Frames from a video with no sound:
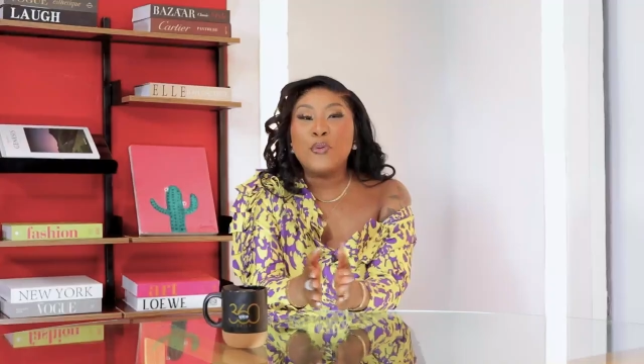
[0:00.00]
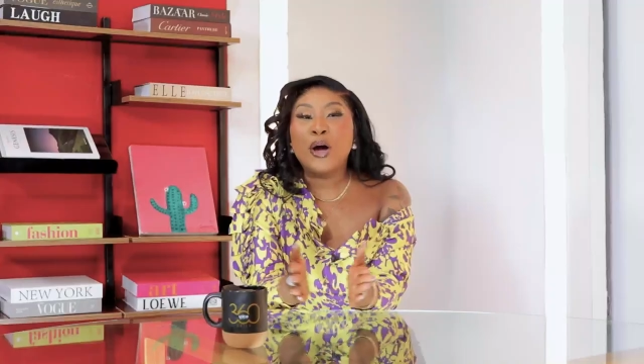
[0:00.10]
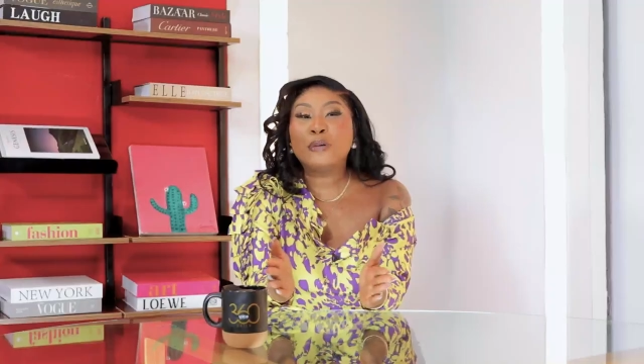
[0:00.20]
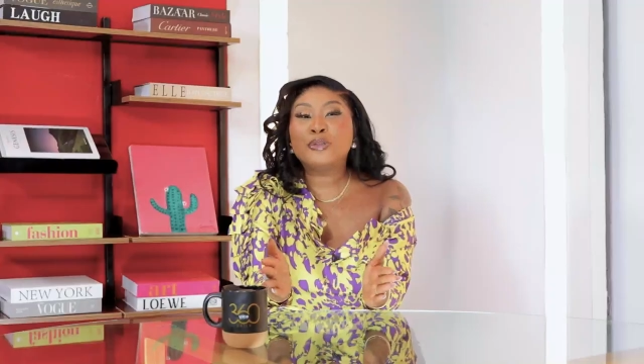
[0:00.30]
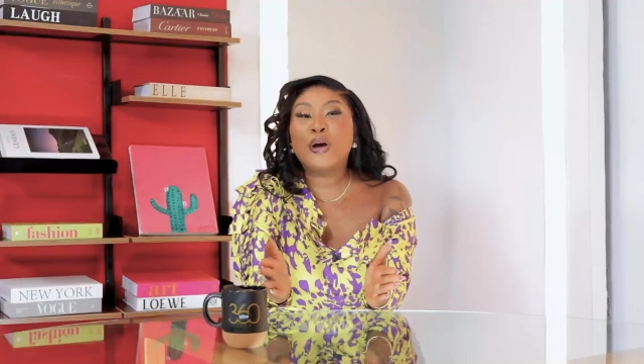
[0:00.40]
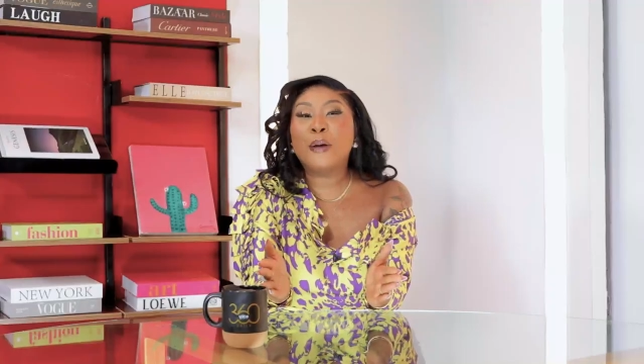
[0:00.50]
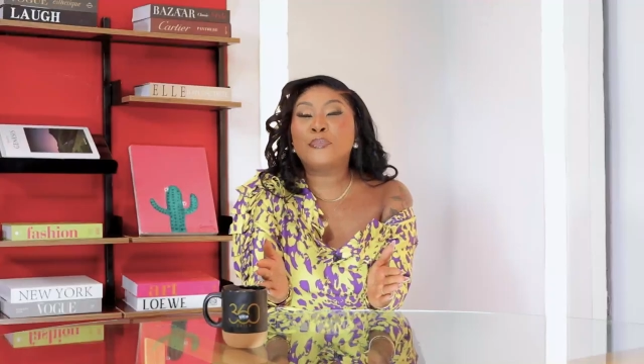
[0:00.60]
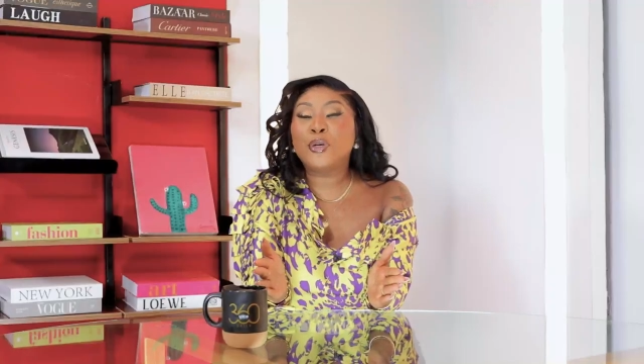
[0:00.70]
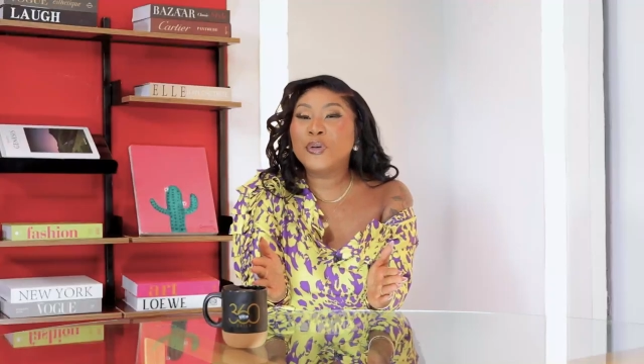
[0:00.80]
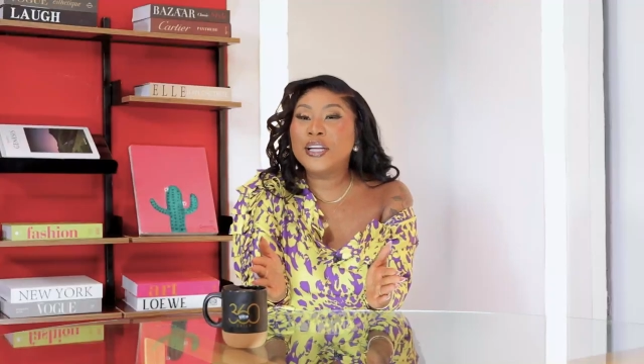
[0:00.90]
Welcome to our
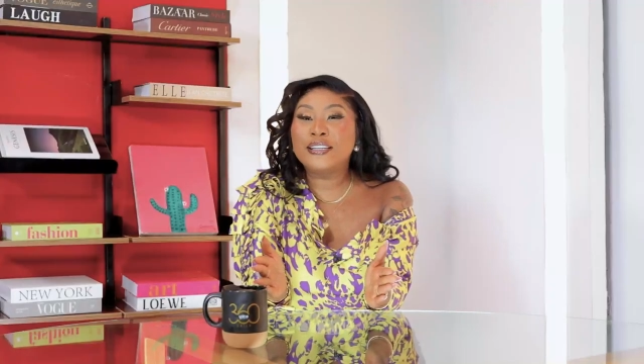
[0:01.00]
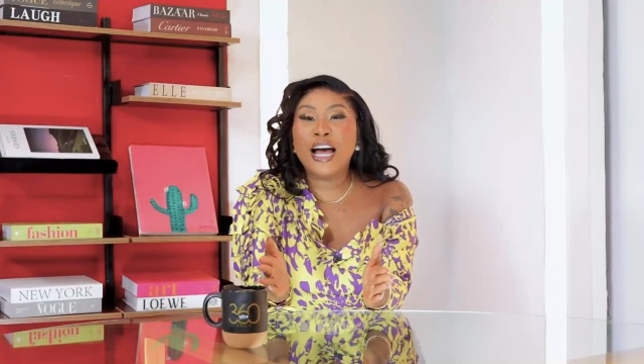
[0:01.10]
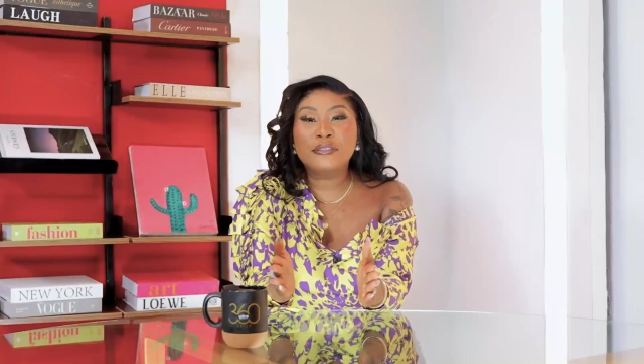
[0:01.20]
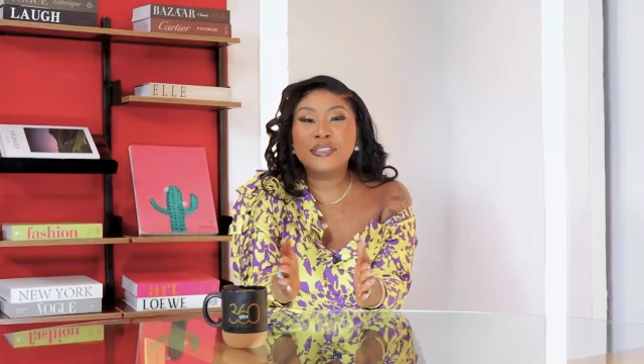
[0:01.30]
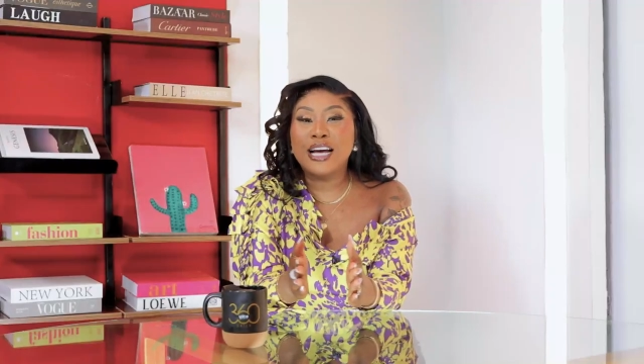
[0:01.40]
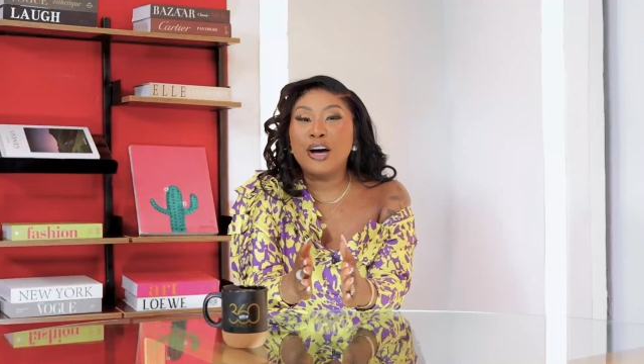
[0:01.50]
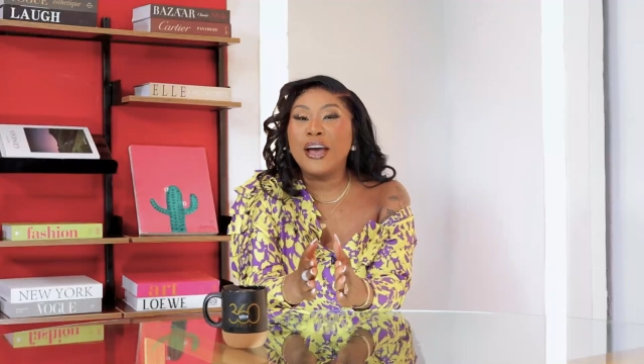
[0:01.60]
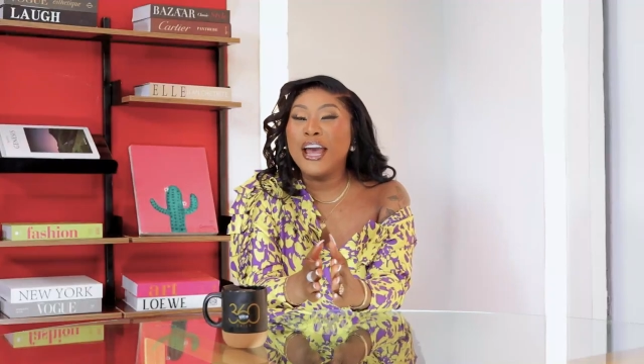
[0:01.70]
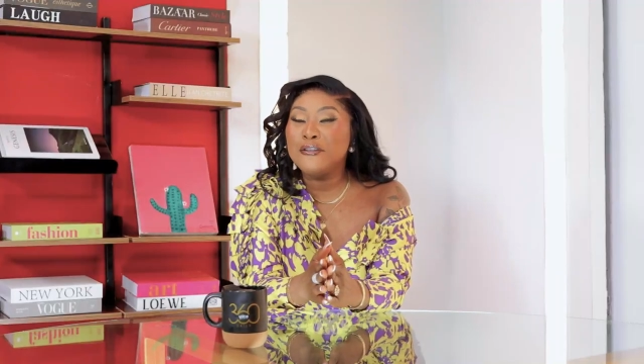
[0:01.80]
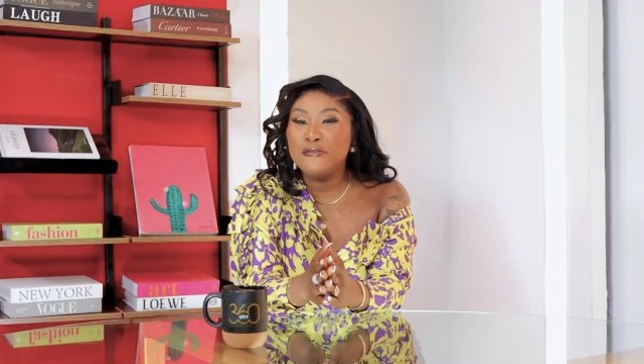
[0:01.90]
beauty, lifestyle,
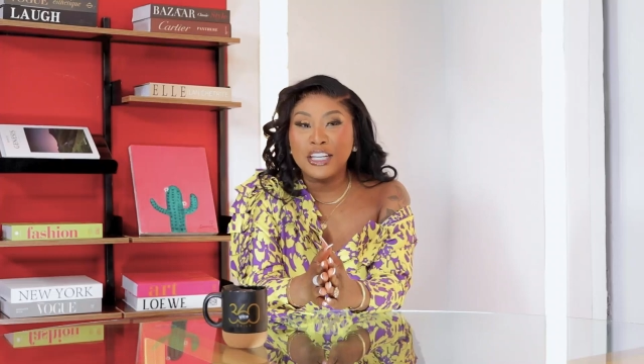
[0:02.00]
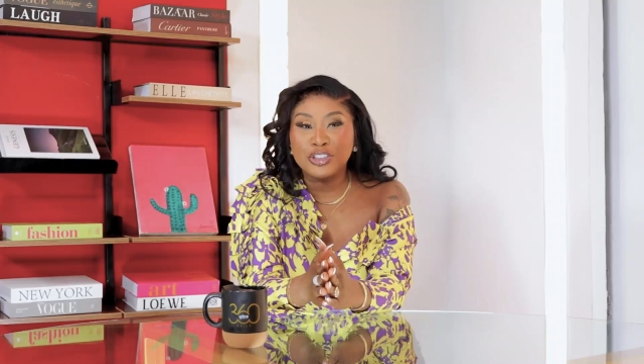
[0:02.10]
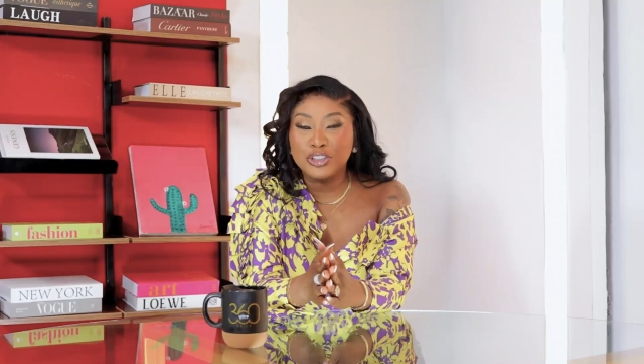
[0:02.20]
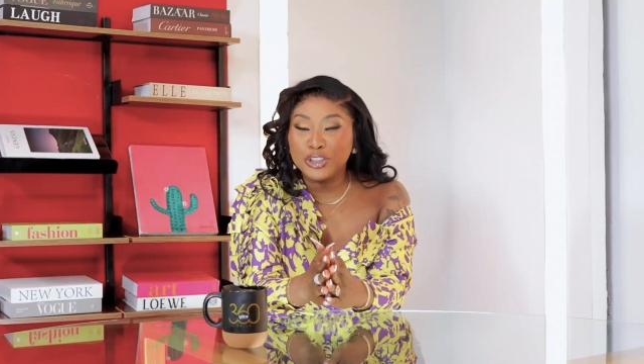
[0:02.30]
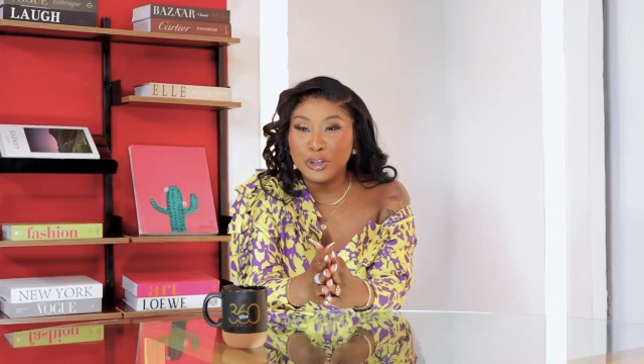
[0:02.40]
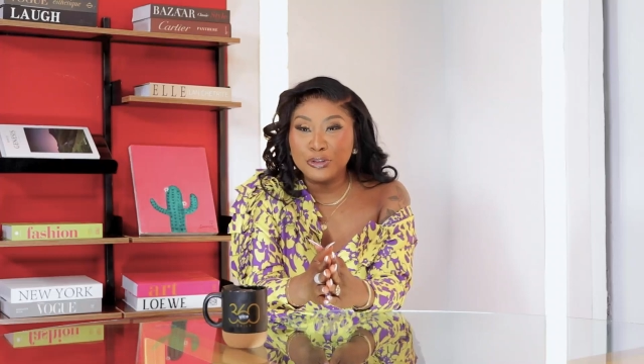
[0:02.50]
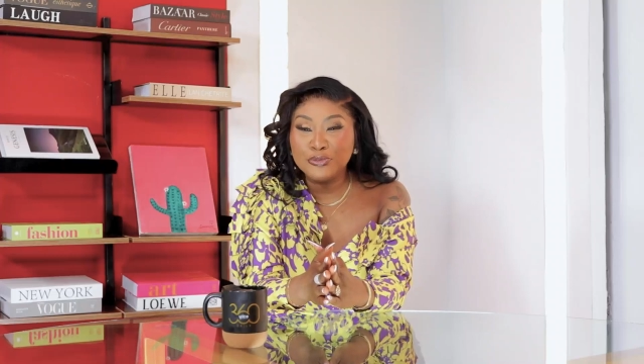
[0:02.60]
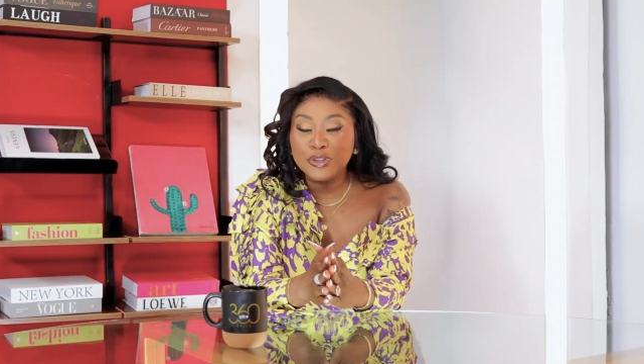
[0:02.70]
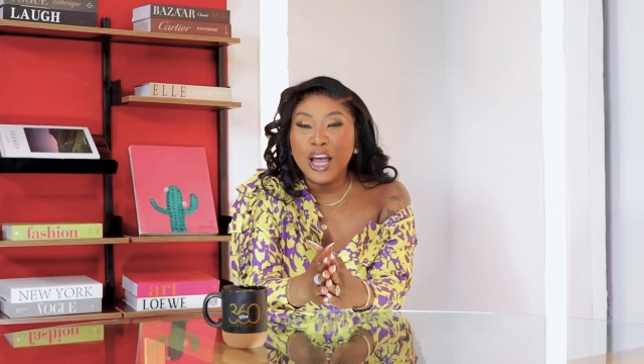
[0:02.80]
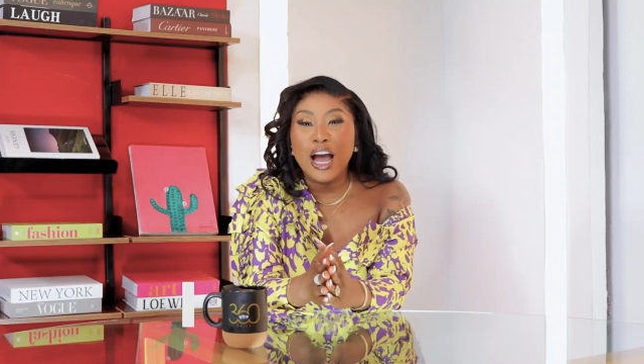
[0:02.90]
and fashion
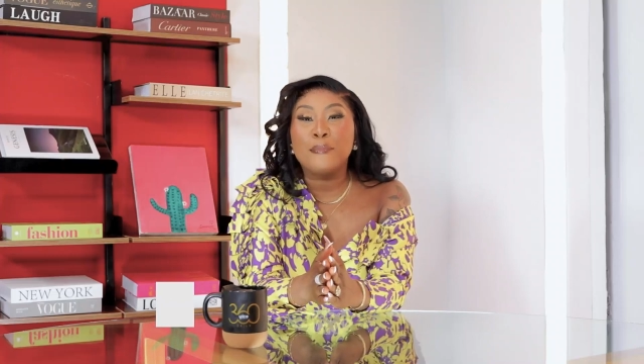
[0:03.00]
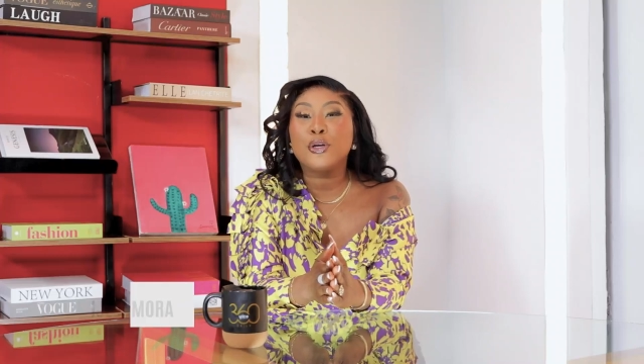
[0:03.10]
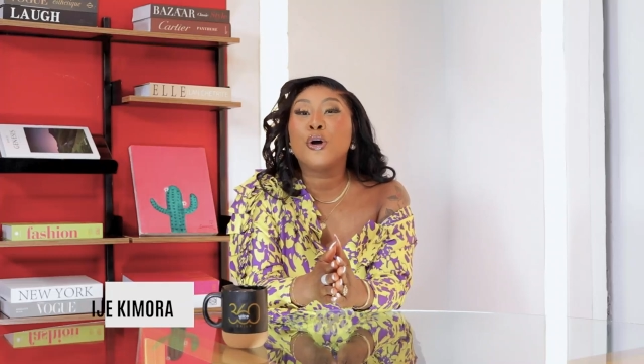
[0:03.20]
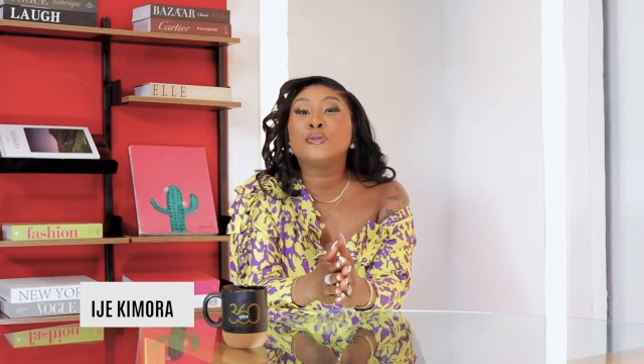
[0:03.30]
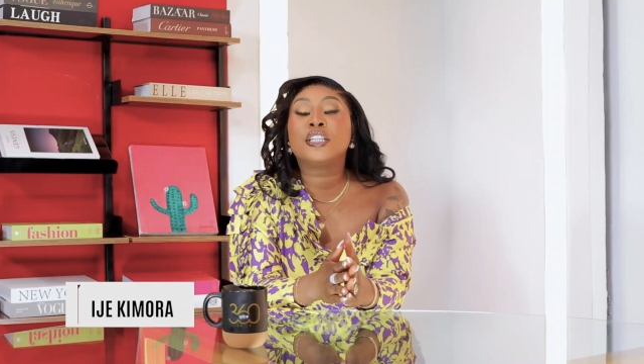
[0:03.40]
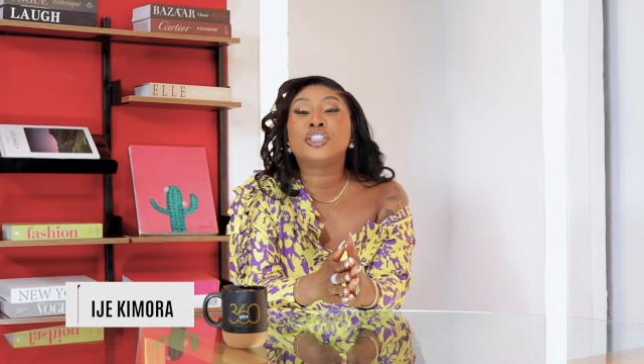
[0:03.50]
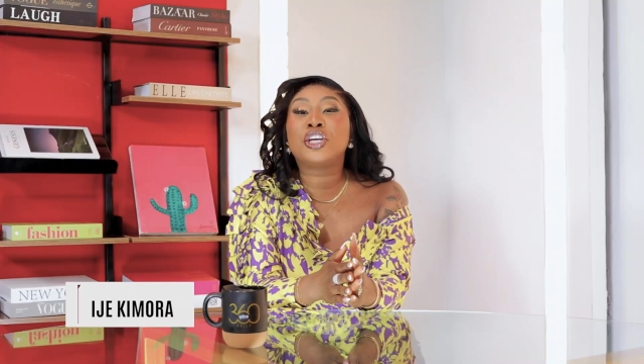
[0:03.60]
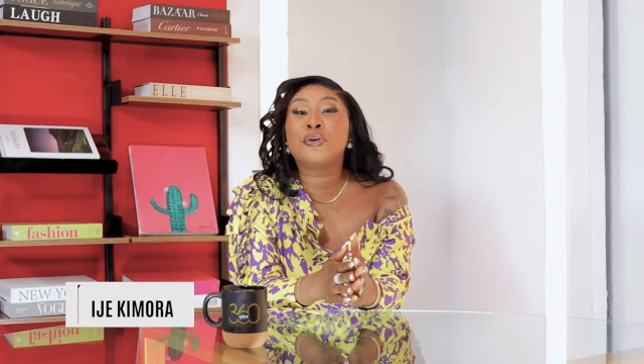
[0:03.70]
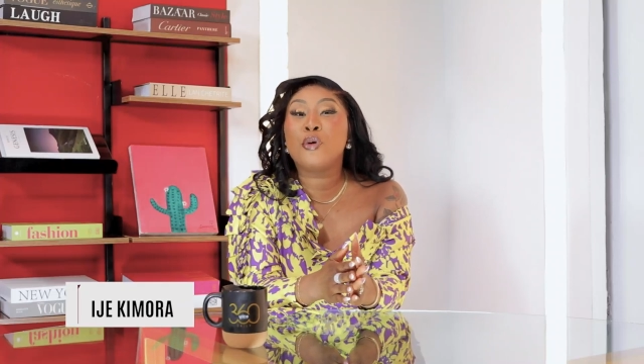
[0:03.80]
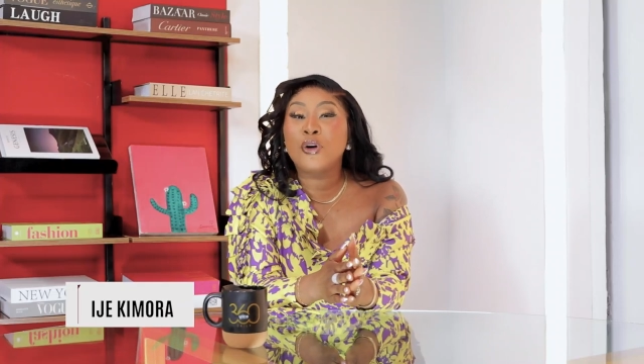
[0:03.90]
show. I'm your host,
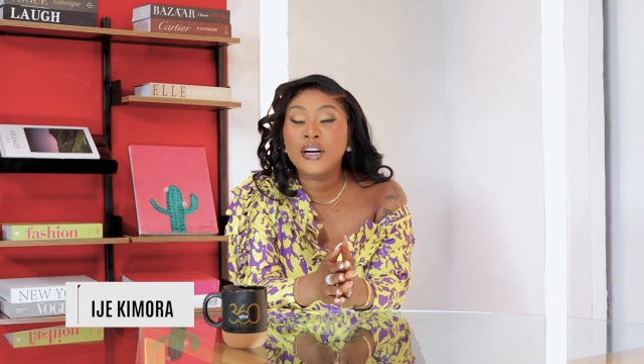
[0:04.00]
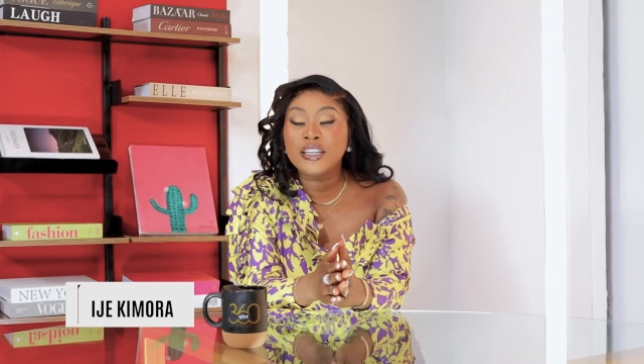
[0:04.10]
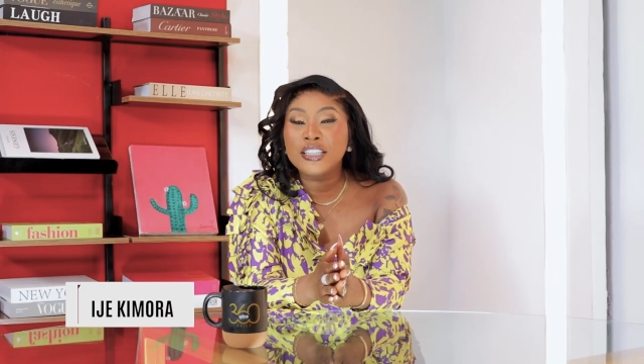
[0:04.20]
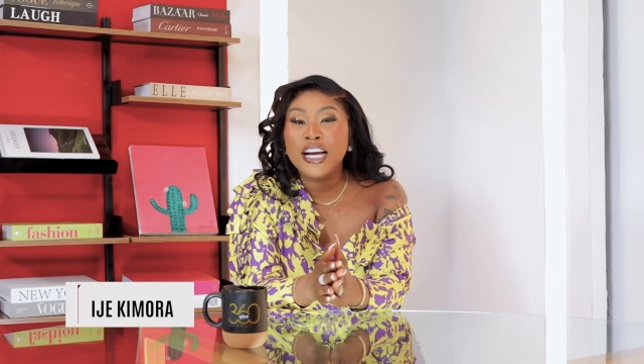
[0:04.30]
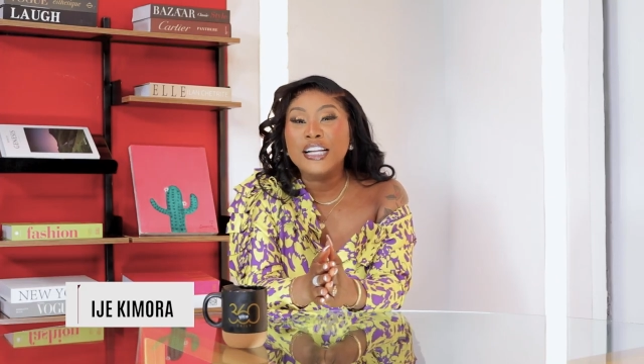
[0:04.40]
EJ Kimura.